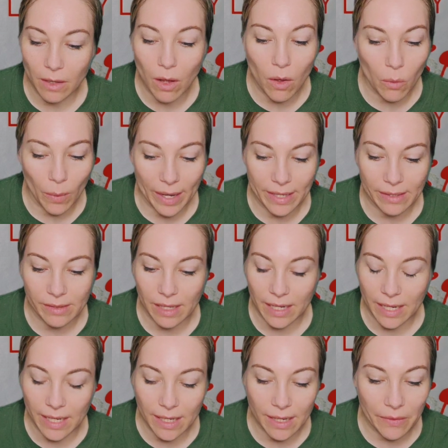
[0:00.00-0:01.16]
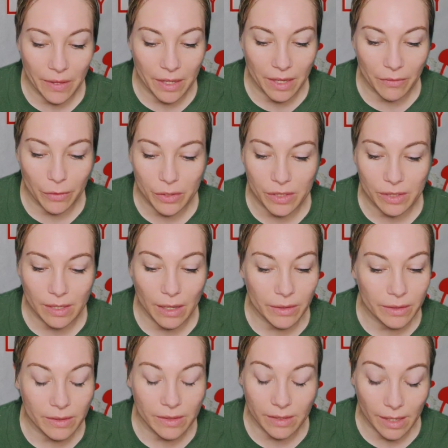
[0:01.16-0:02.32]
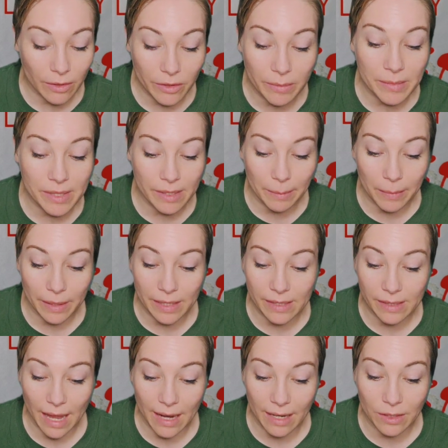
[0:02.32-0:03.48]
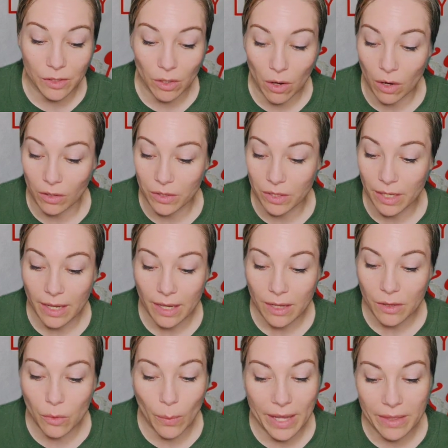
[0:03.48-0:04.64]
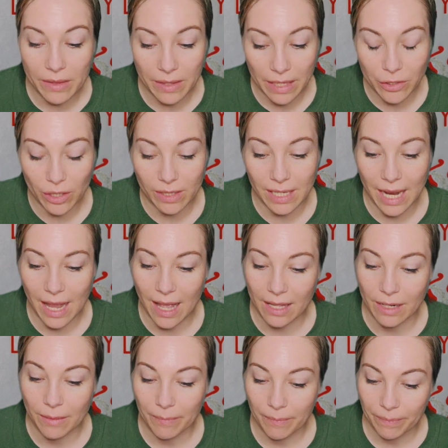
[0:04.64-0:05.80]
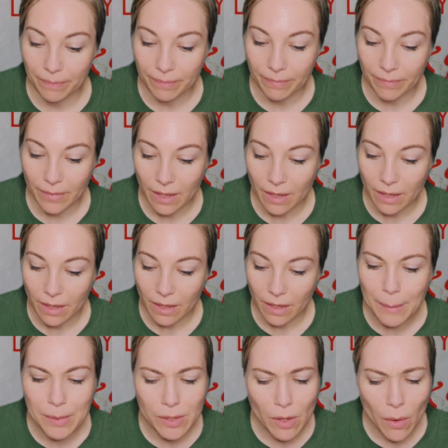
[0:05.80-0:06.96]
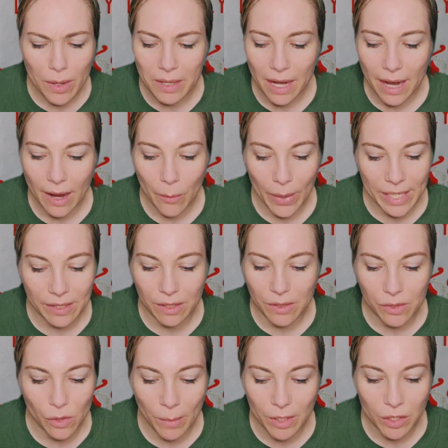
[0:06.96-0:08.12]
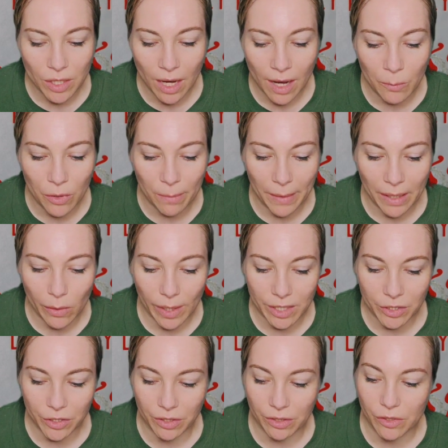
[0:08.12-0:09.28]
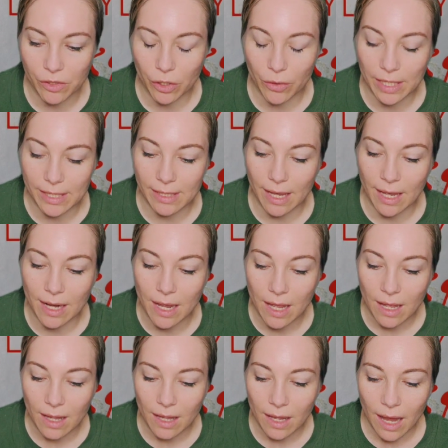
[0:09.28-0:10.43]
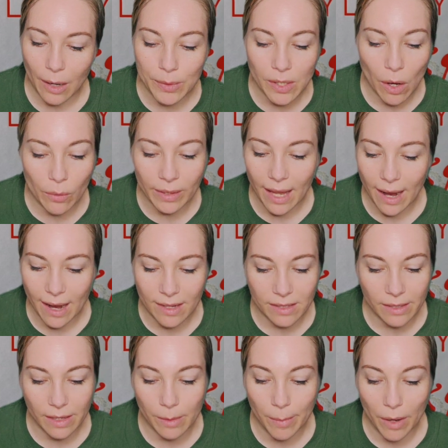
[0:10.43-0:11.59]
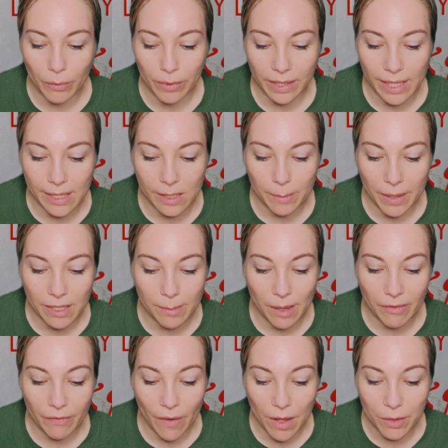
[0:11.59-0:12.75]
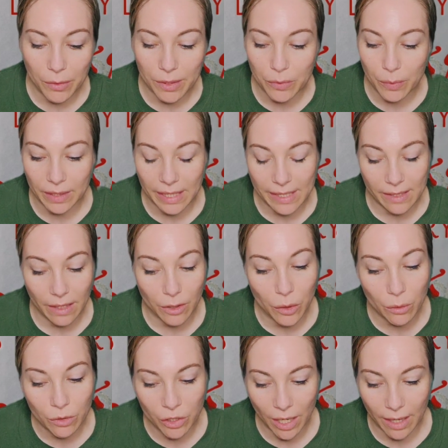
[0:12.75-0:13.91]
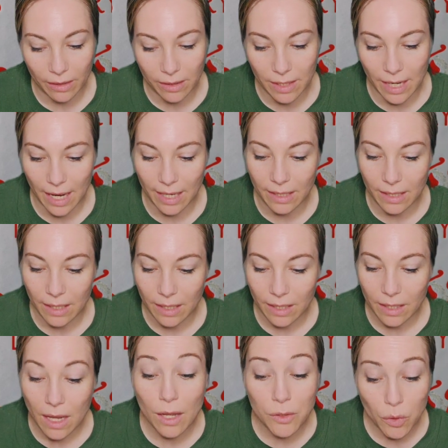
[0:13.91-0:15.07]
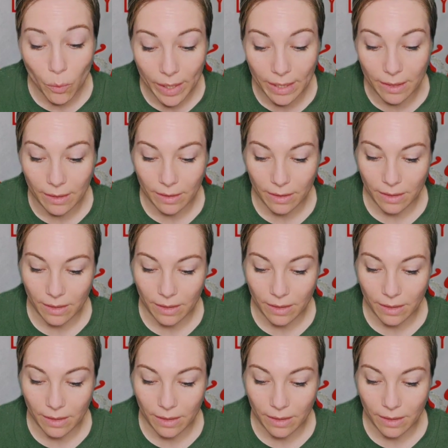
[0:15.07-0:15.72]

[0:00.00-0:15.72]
always, that he and the giver seldom simply sat and talked the way that they just had. I'm sorry that I wasted so much time with my questions, Jonas said. I was only asking about release because my father is releasing a new child today, a twin.